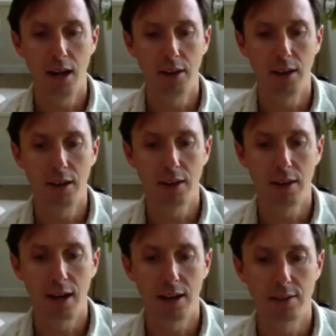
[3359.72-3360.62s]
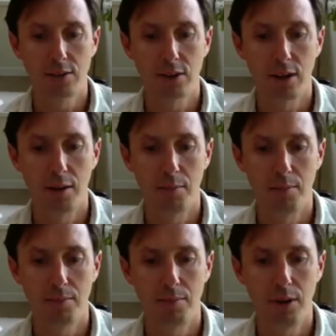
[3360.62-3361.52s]
think that it's
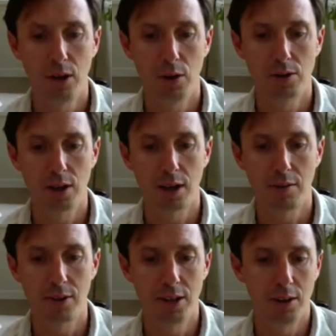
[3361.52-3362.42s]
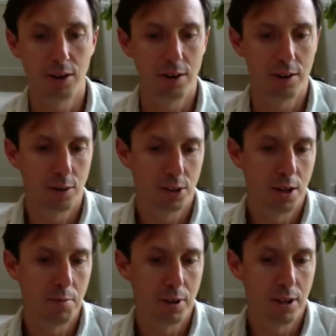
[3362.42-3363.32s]
it's like a vineyard or
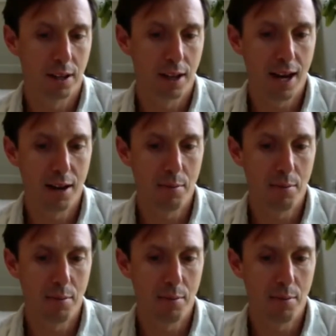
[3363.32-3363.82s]
something like that. I mean,